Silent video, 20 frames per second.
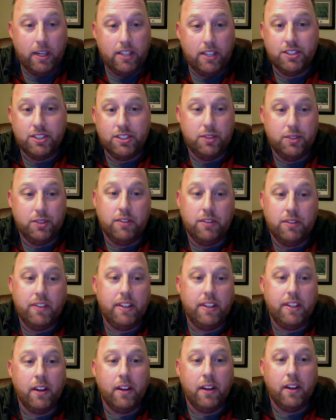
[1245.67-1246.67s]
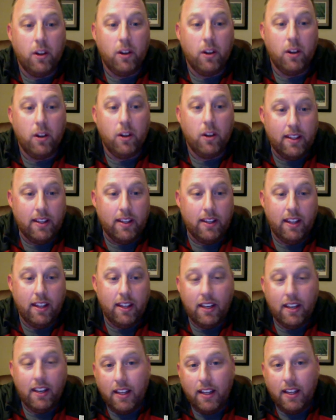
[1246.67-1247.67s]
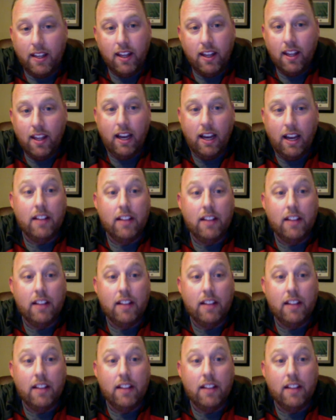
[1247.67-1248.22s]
should do a video. And I